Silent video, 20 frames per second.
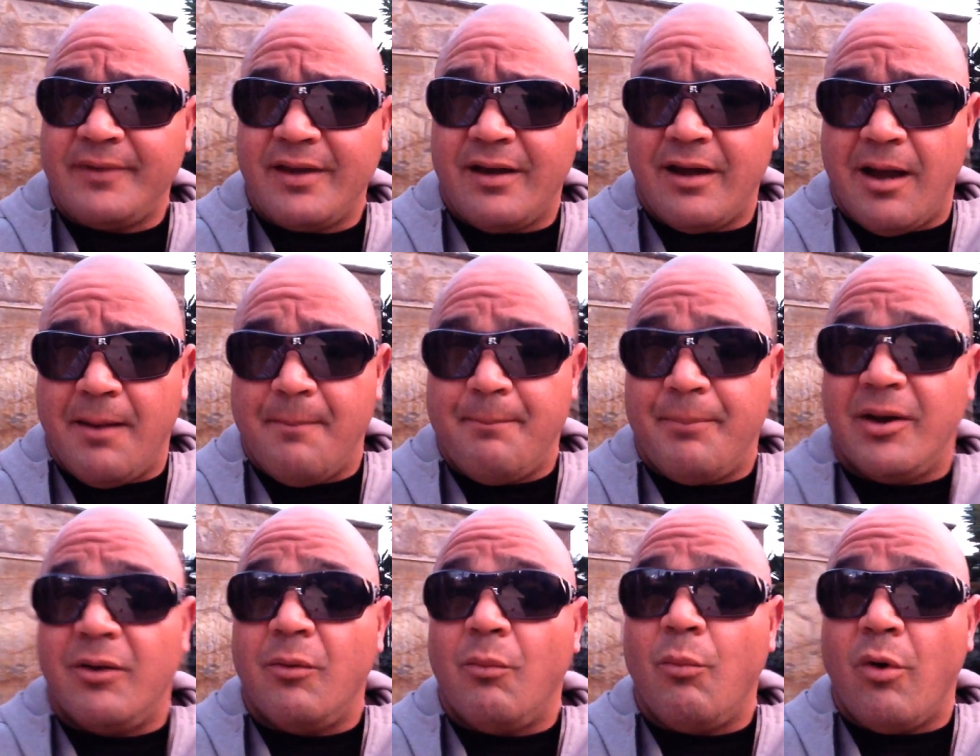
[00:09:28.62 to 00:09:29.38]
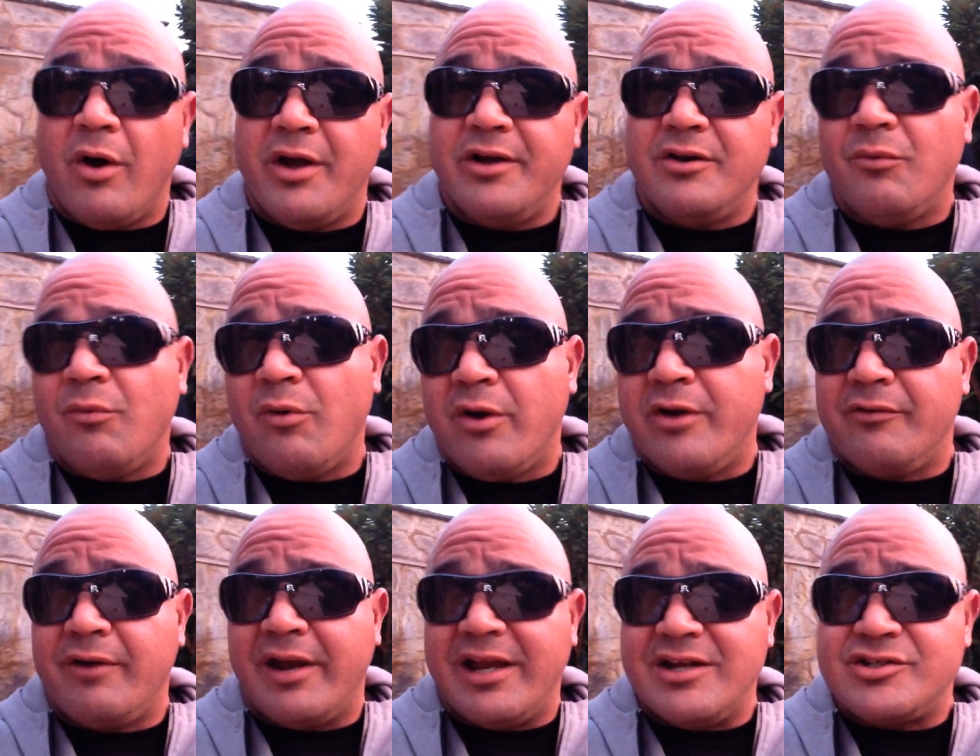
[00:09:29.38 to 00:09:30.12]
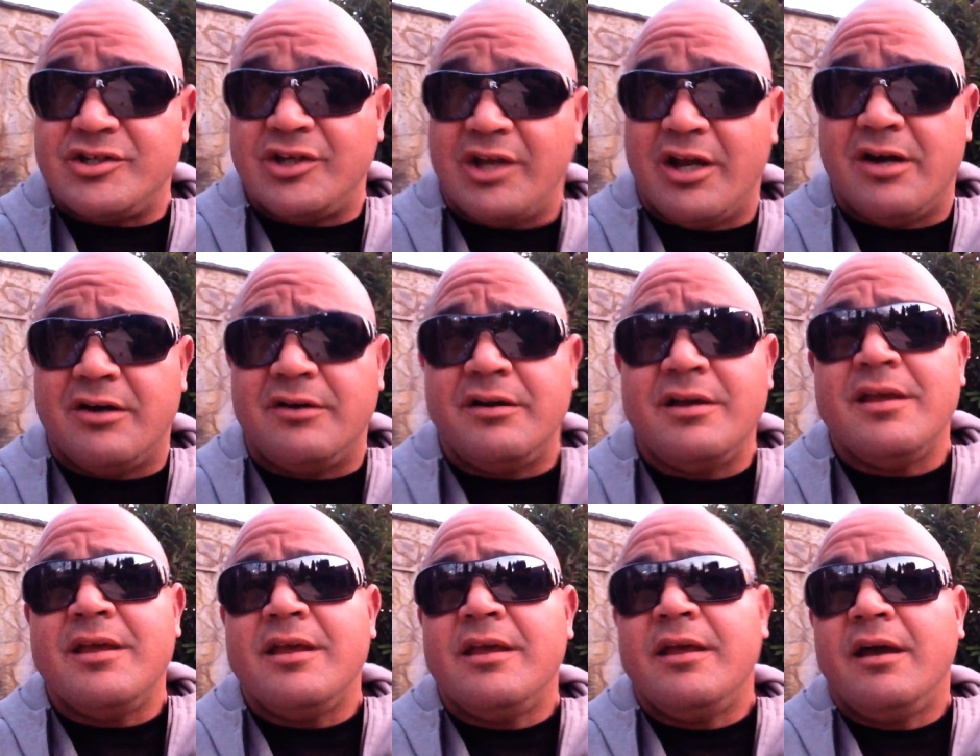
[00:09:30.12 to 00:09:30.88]
But 1-to-1 ratio
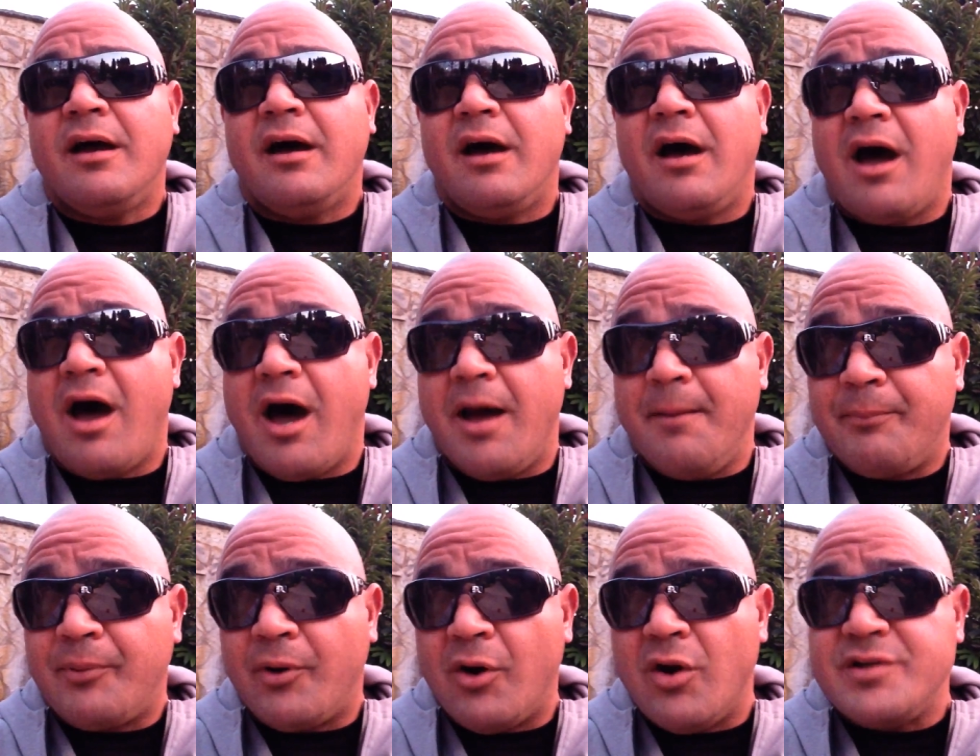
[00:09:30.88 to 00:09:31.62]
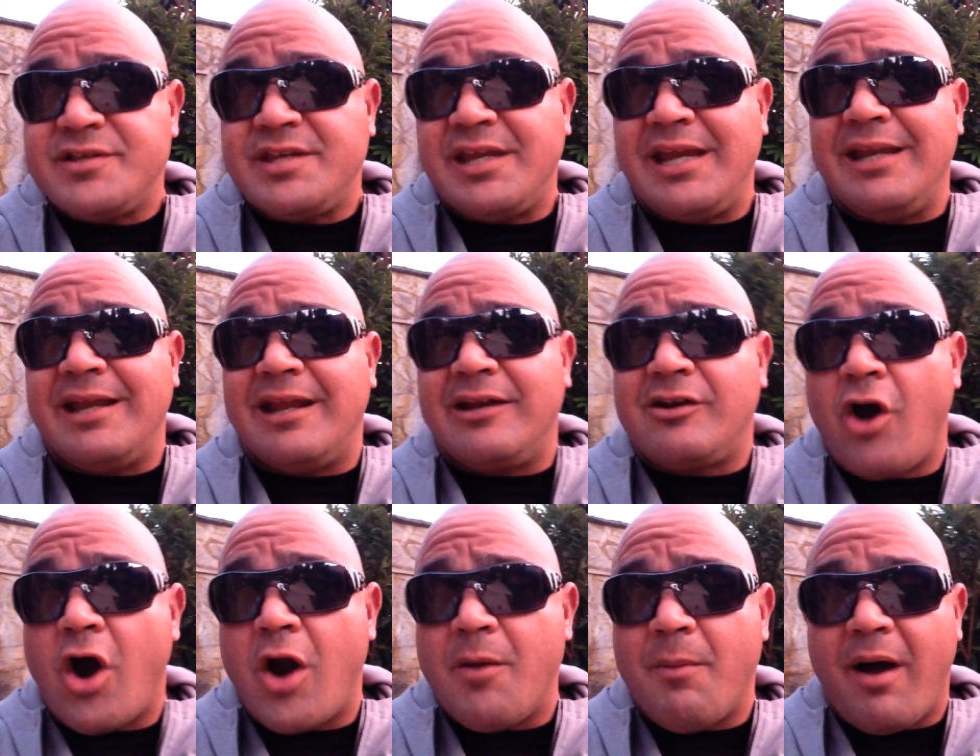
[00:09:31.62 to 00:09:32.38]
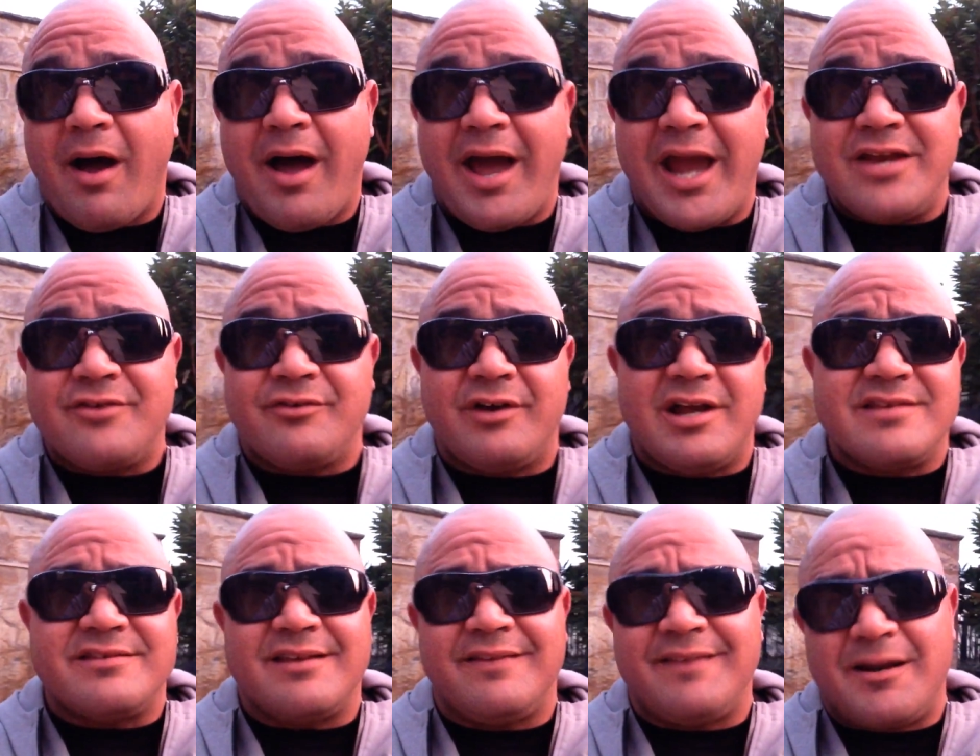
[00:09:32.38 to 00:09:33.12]
on protein and
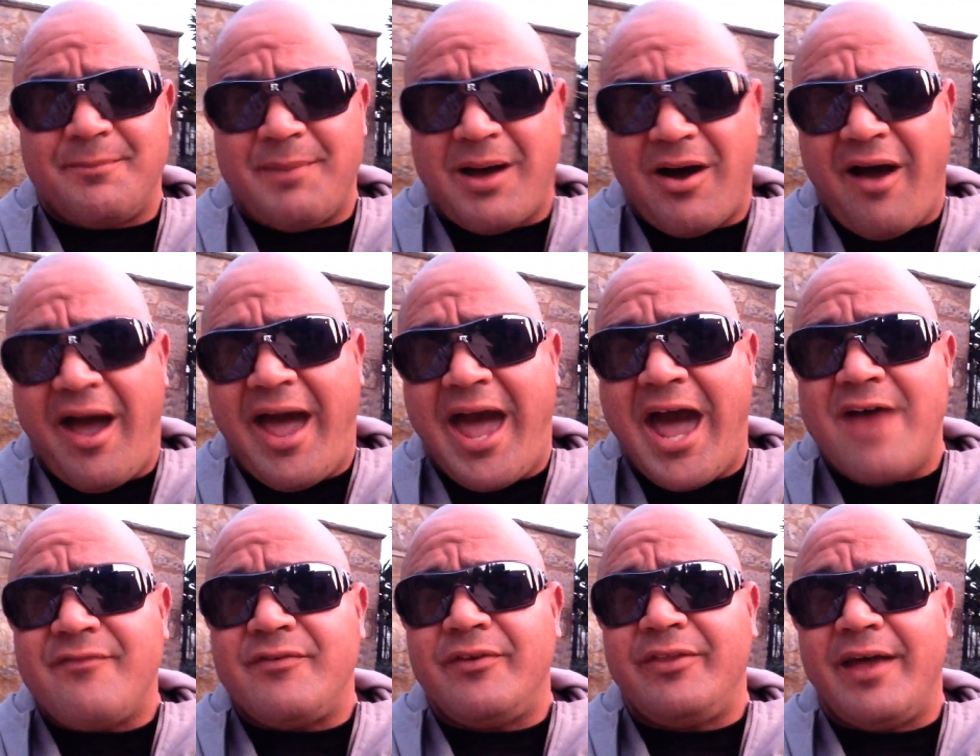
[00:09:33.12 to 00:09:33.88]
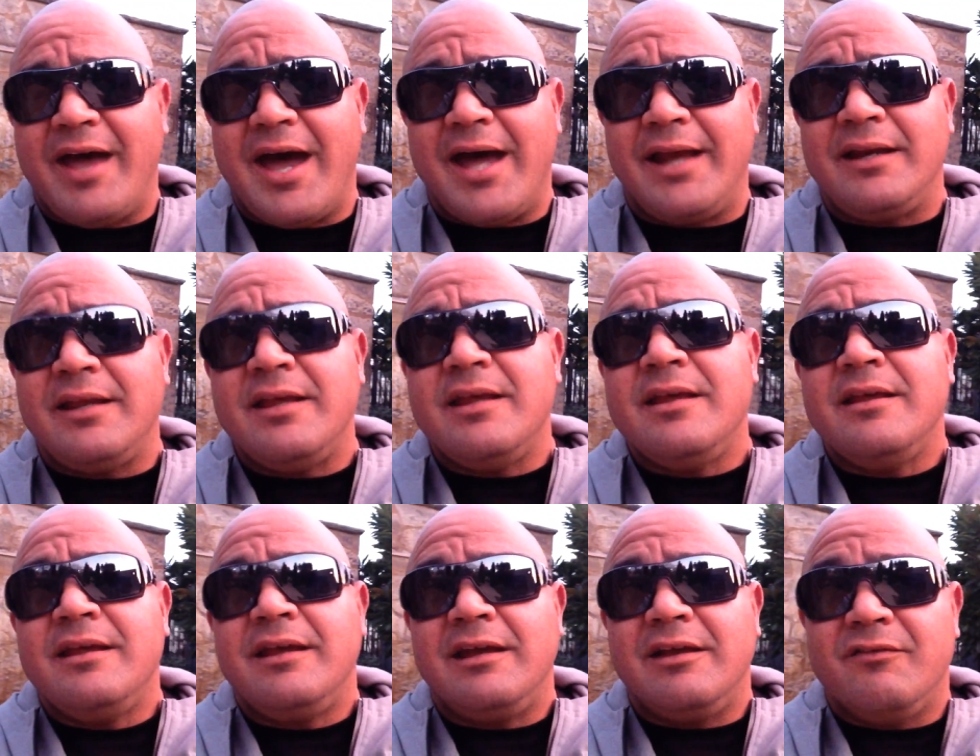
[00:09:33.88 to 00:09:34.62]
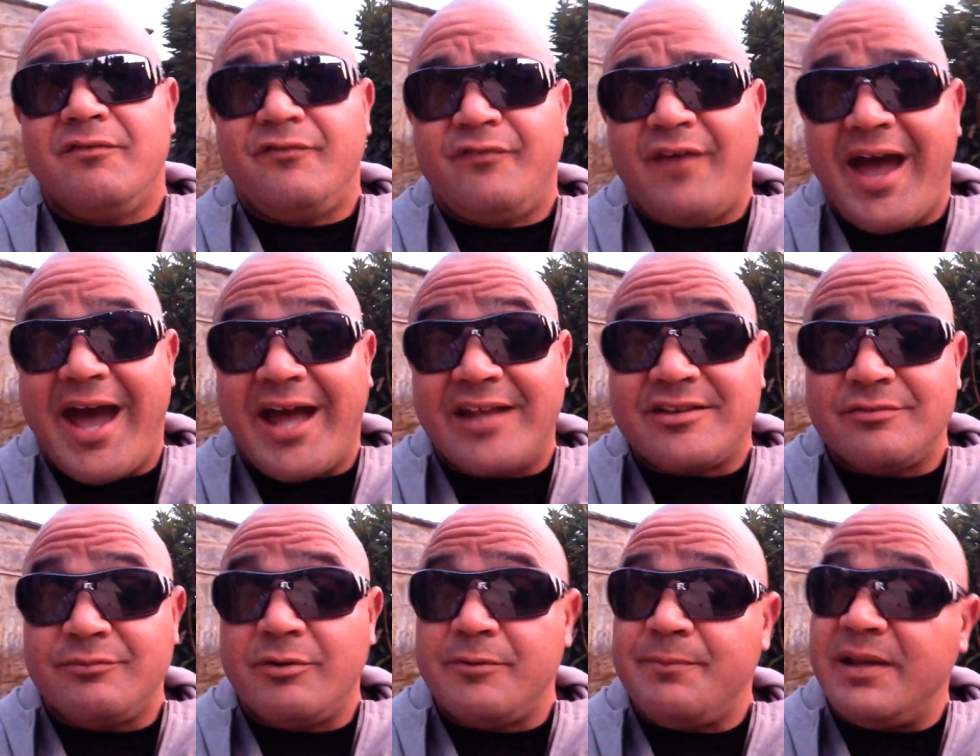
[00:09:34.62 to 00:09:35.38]
carbohydrates, and then about half of that in
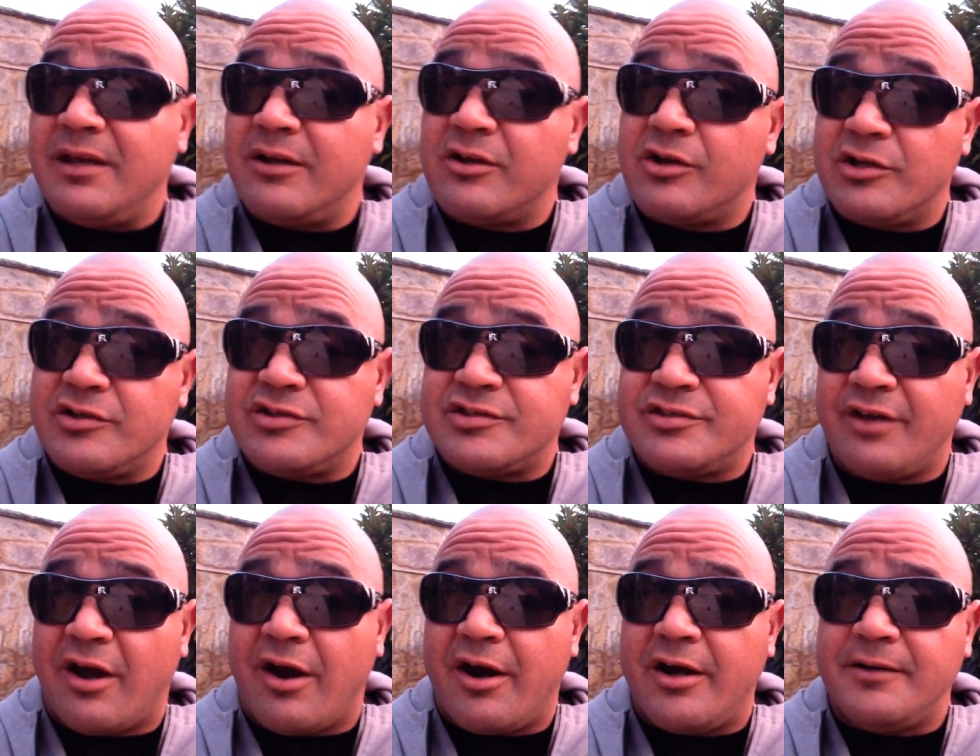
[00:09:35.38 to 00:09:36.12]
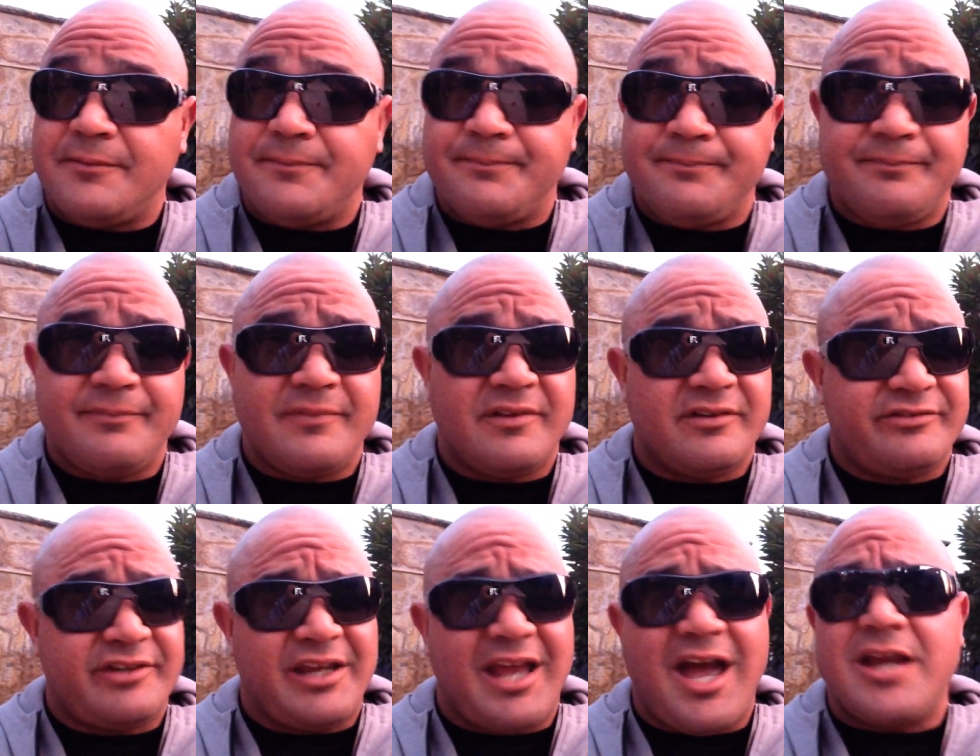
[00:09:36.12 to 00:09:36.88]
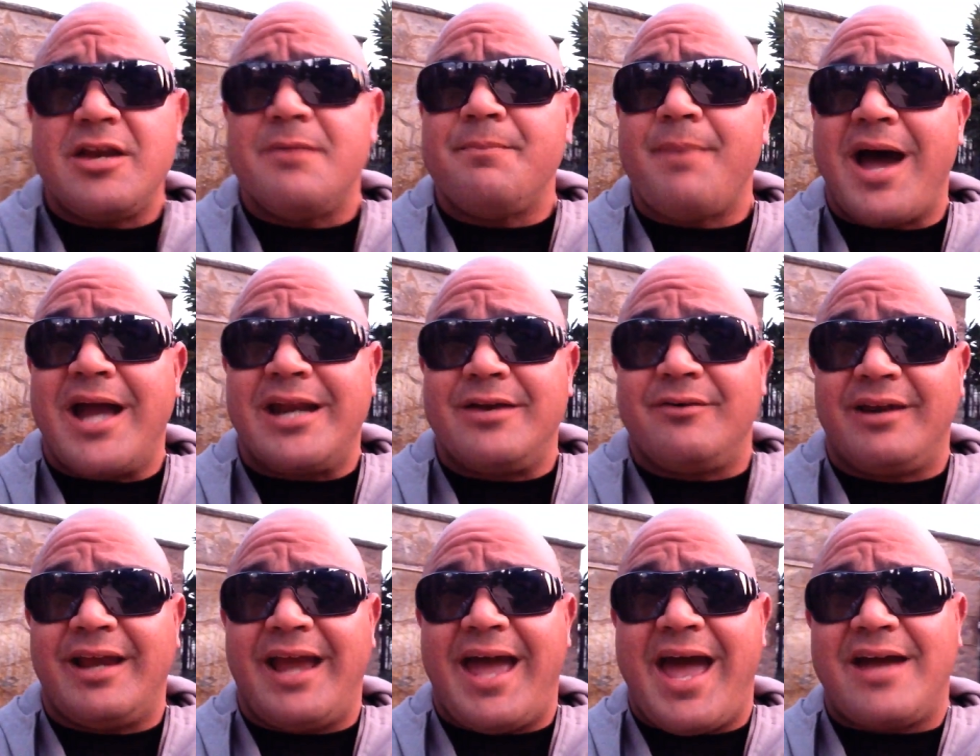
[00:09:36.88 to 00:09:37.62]
fats would be a good start. See how your body
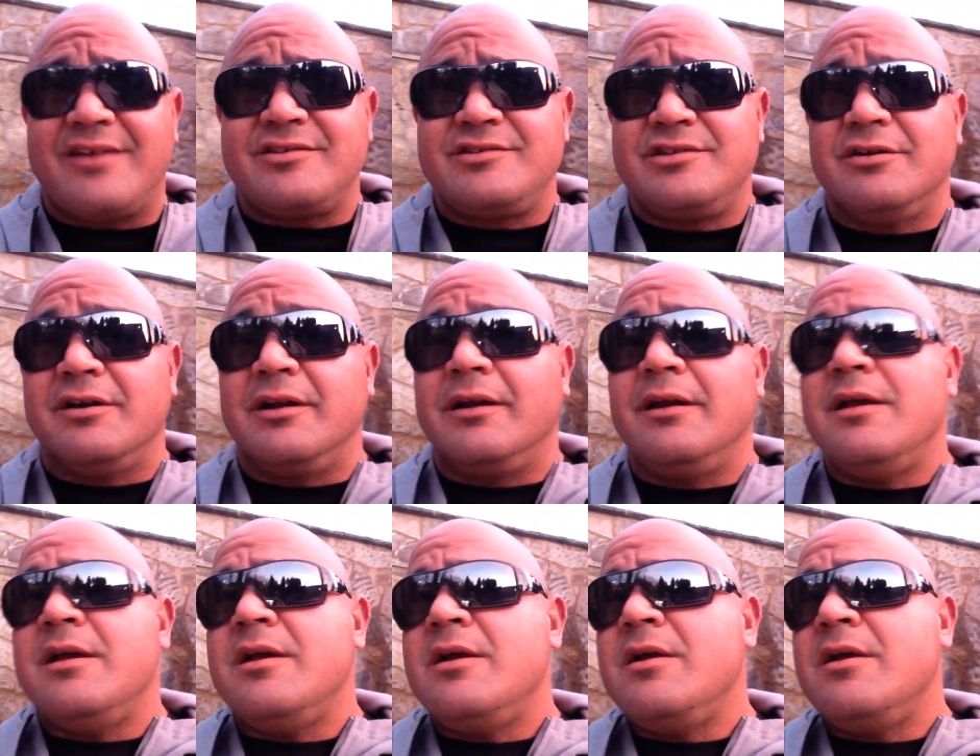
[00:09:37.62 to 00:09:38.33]
reacts to it.